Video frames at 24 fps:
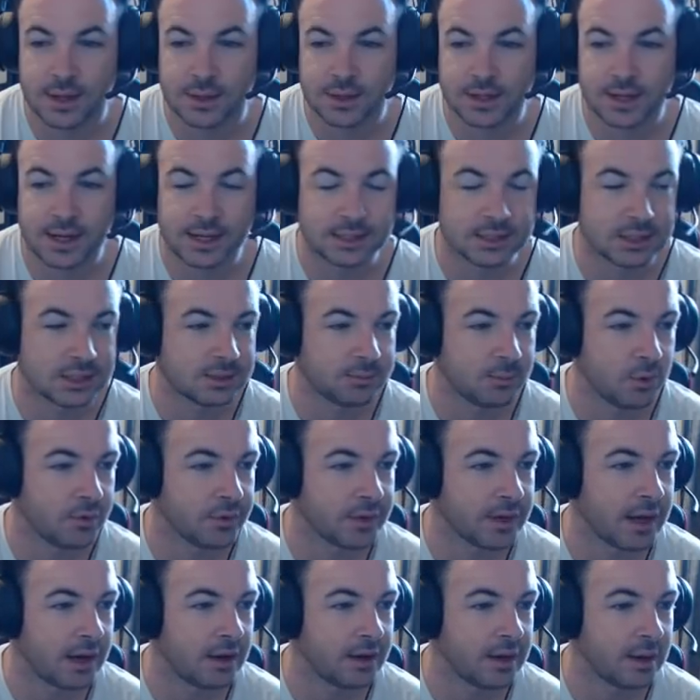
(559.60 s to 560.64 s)
guys is
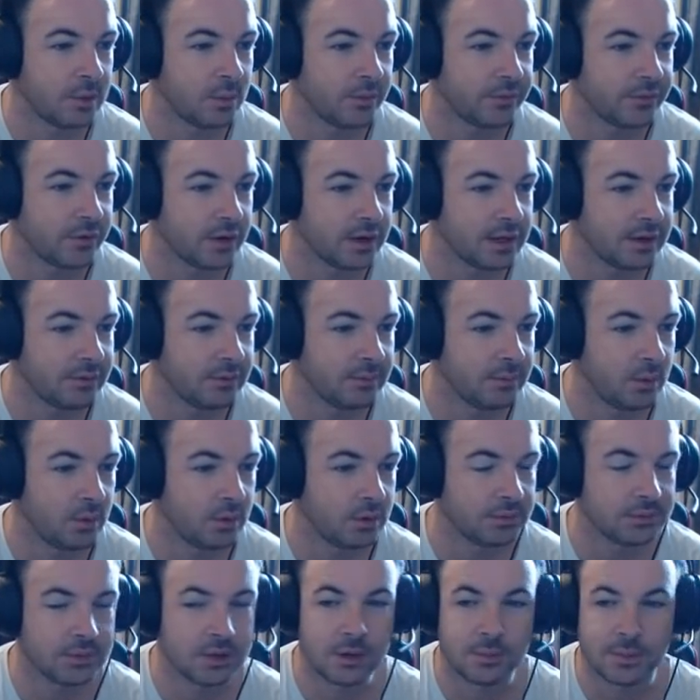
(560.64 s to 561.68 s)
moving out, and we've got even more. Oh